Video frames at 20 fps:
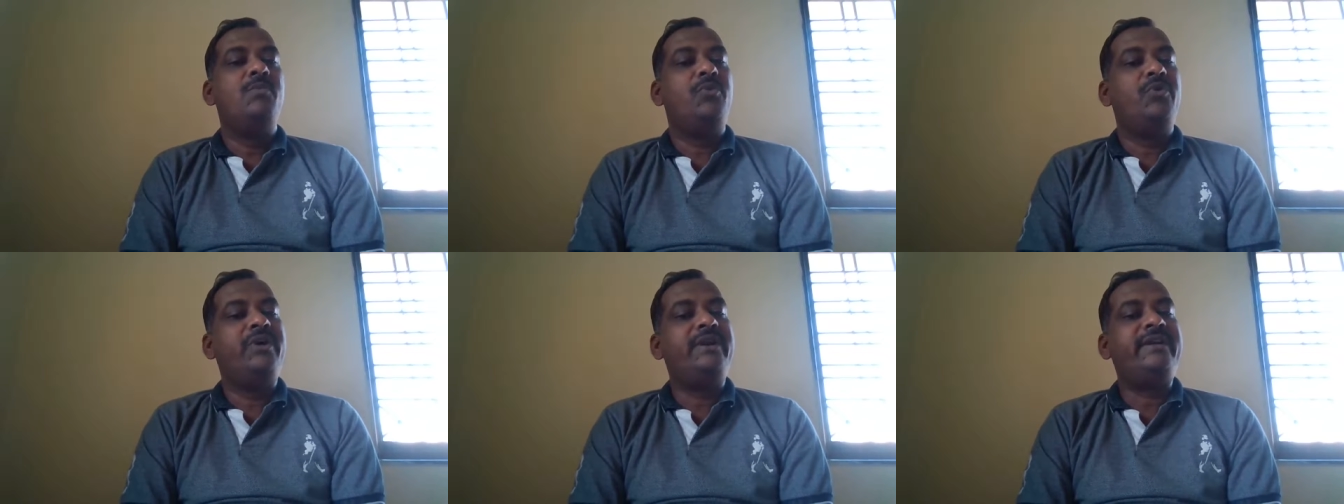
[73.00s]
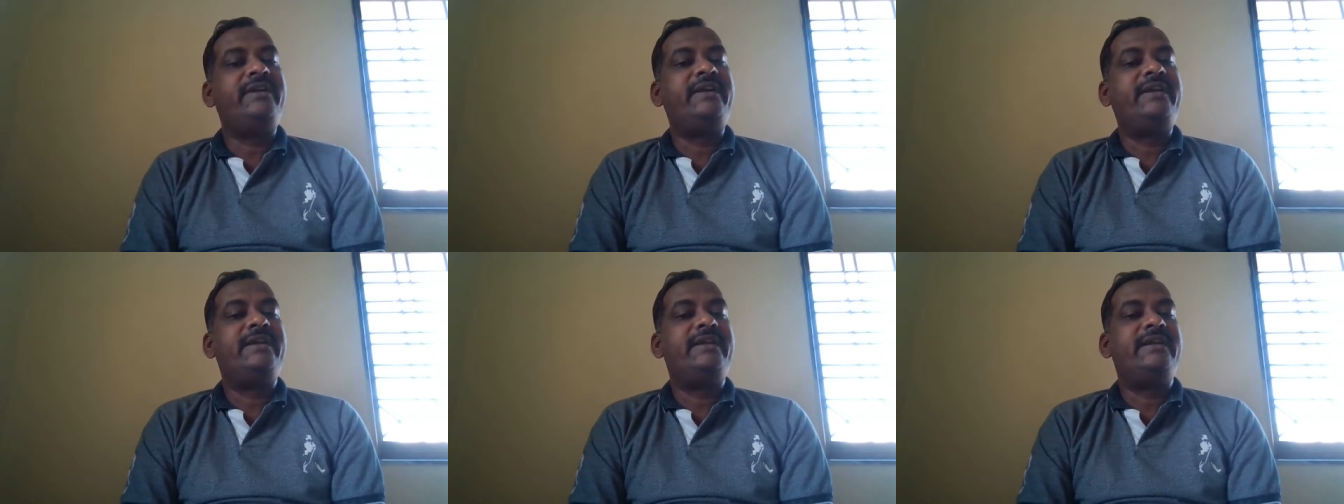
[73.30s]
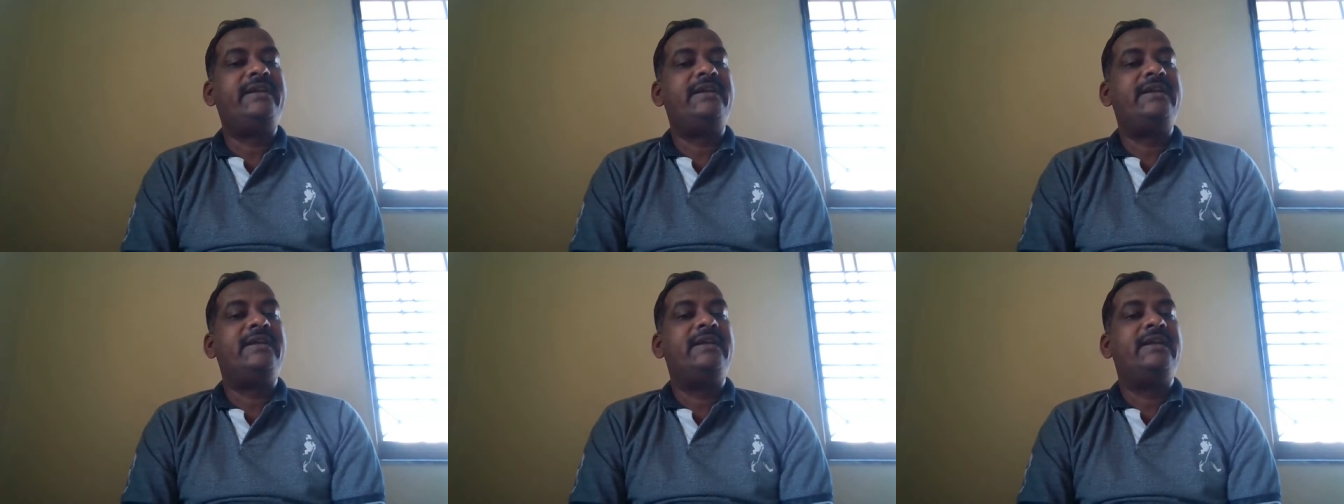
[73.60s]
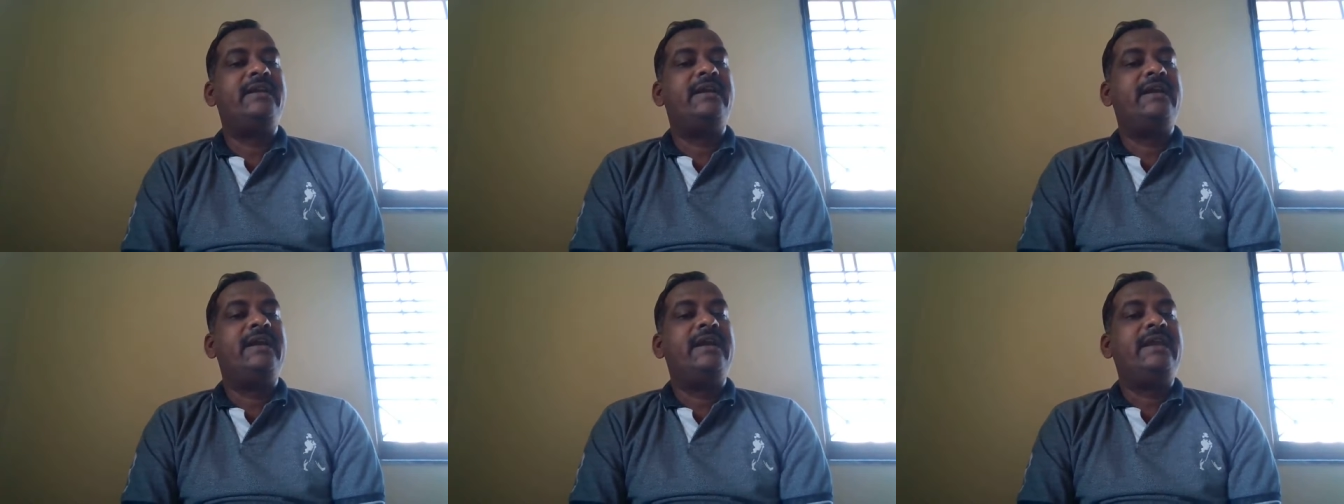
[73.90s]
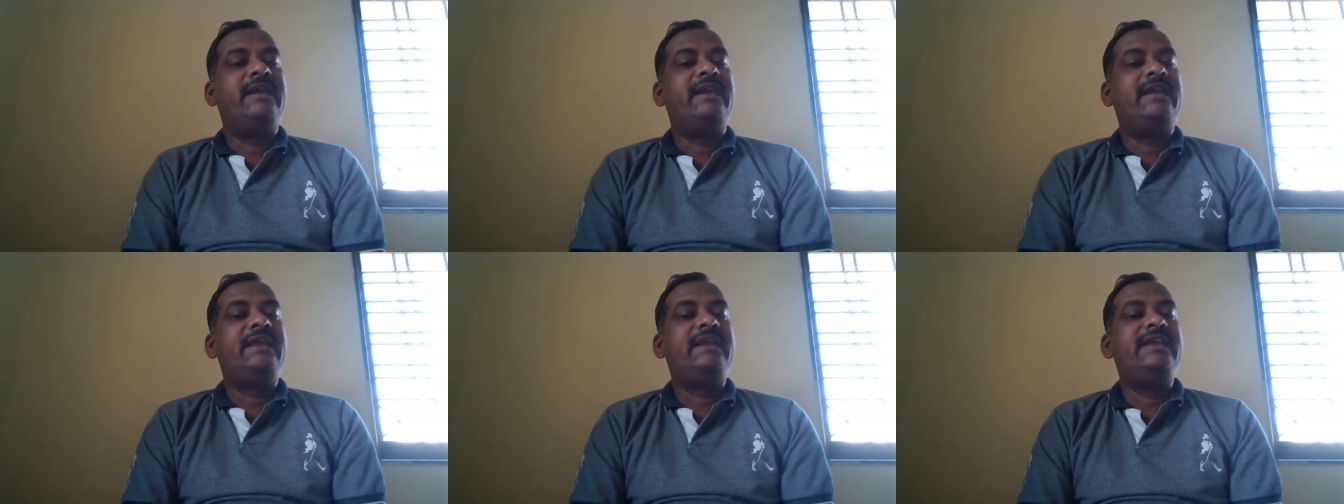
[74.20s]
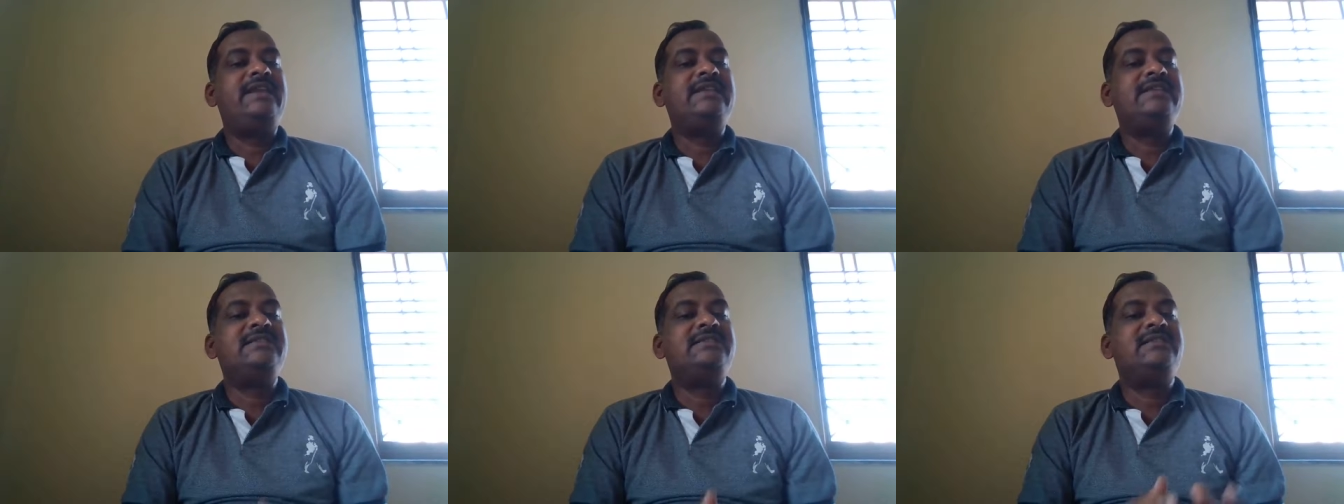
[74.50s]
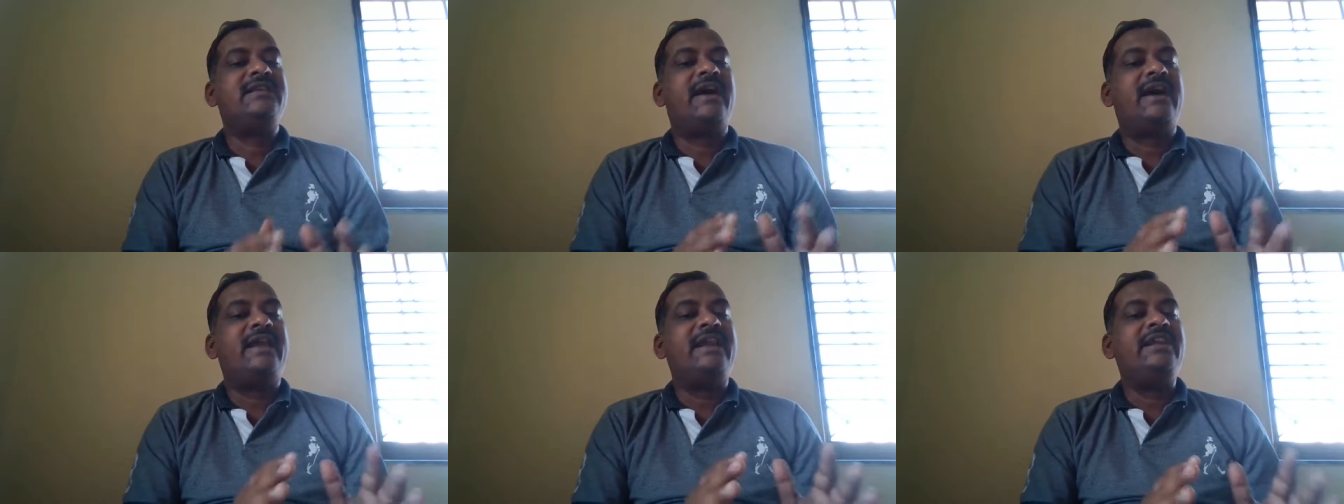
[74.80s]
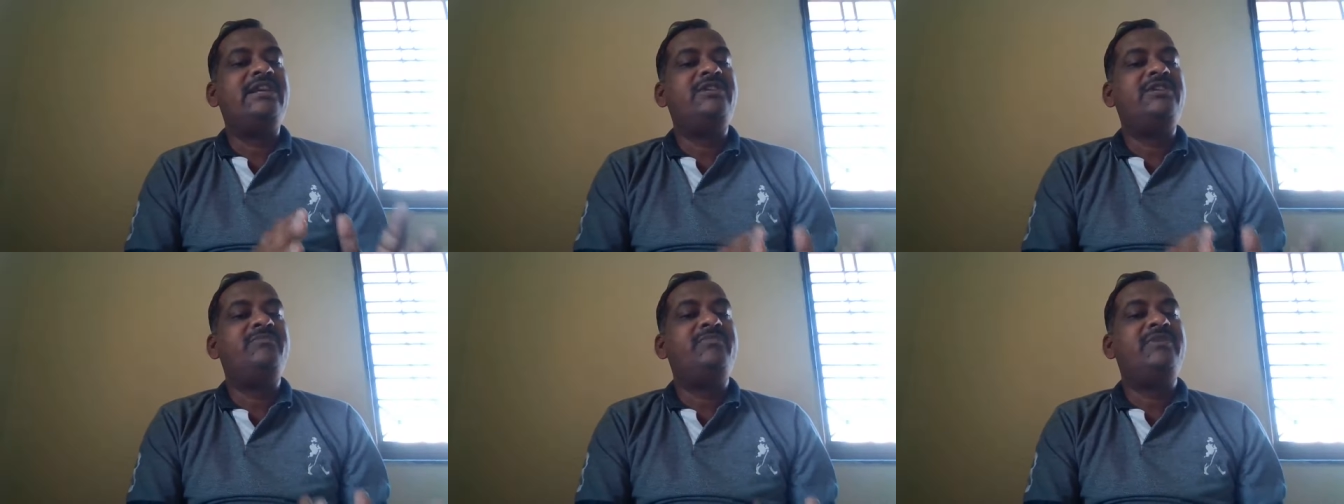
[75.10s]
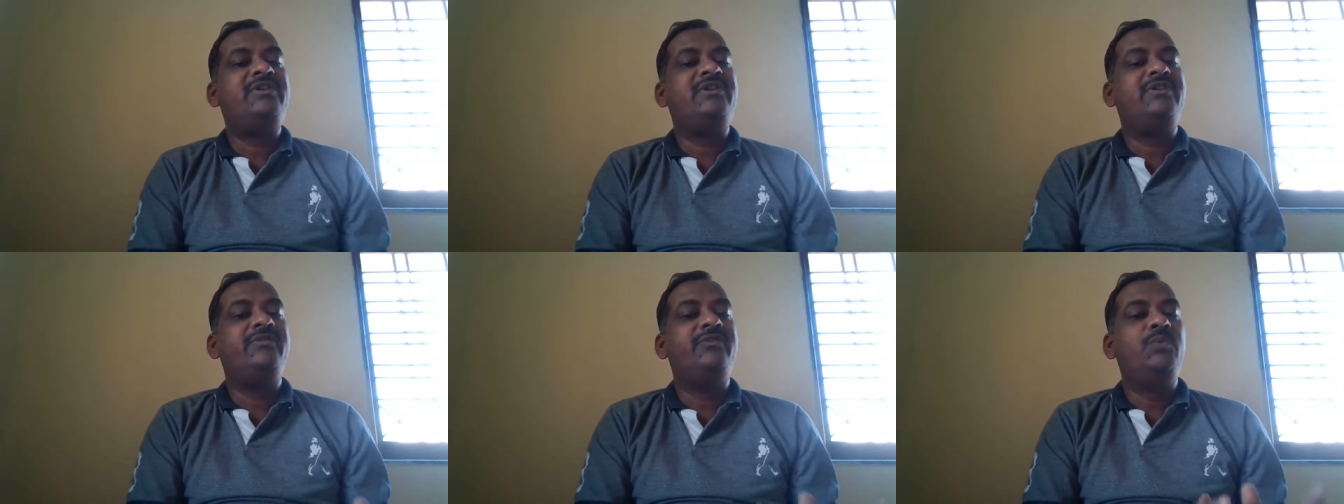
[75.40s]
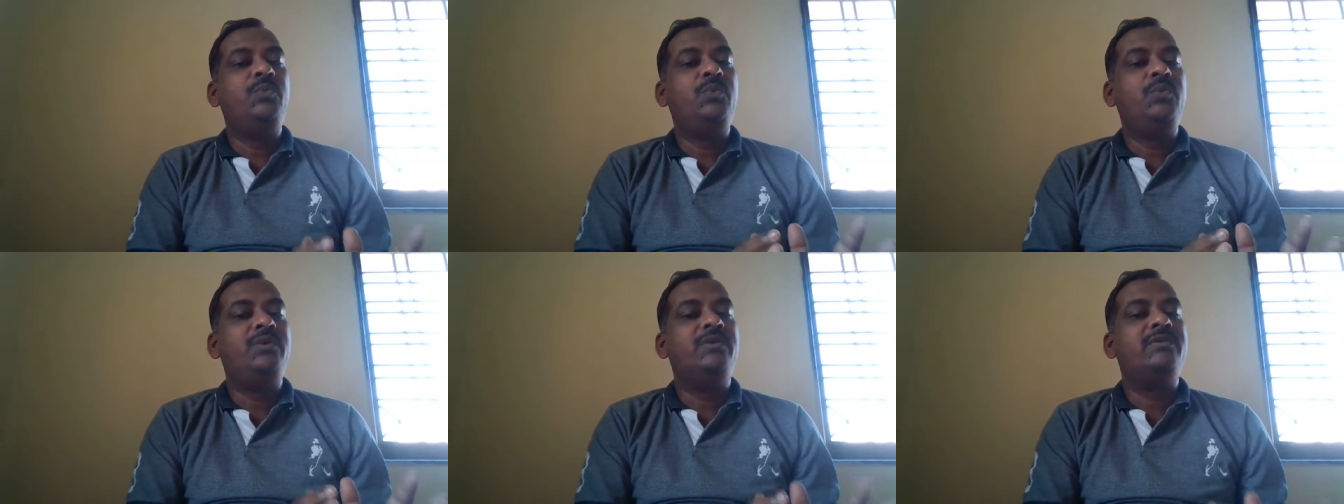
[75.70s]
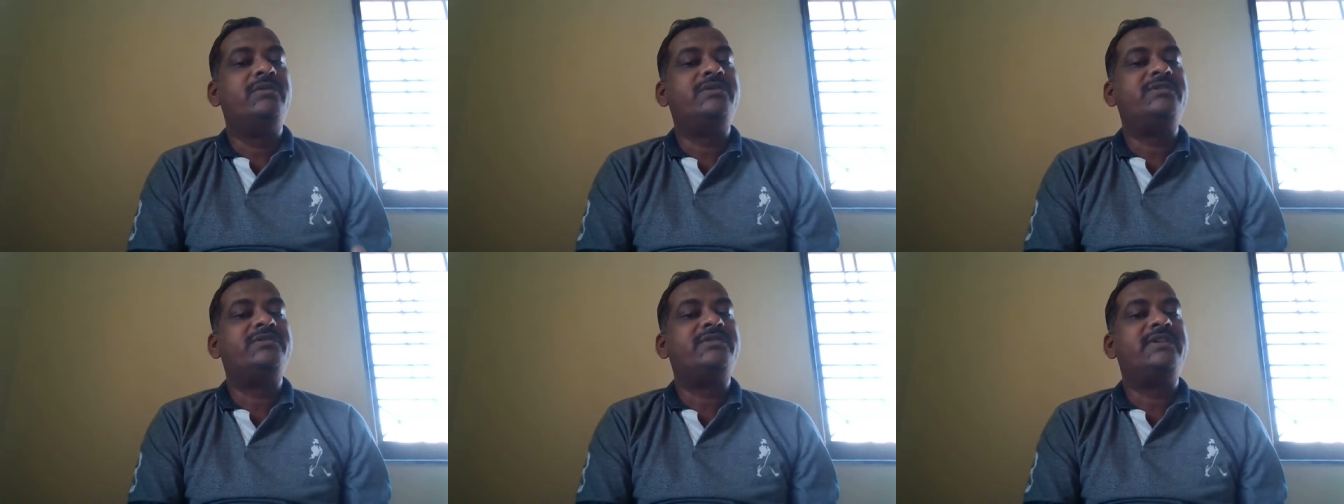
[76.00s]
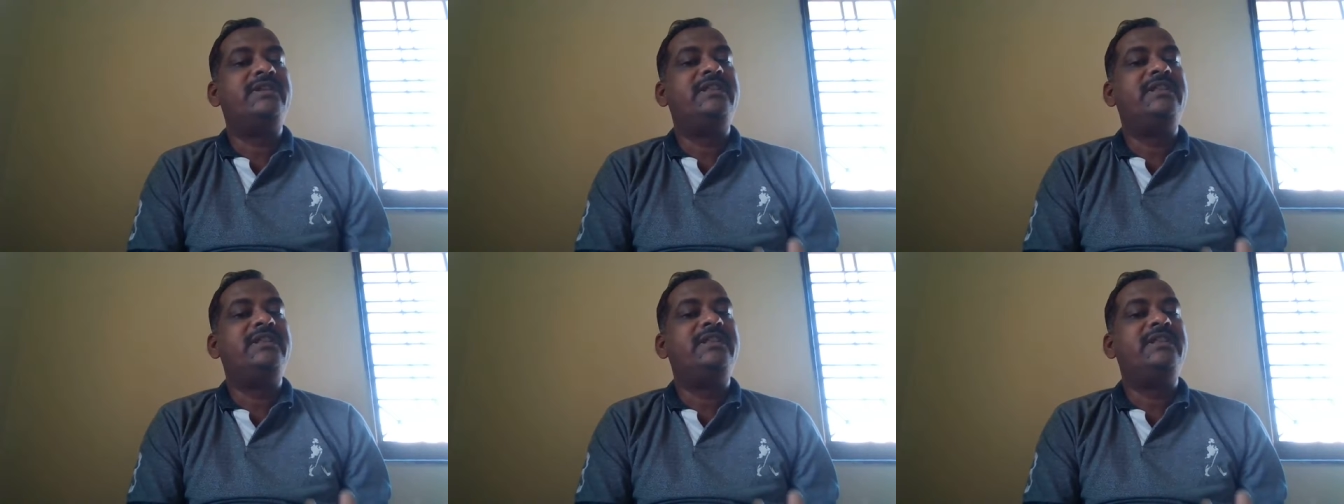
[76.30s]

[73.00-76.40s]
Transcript: poetry is the arrangement of the words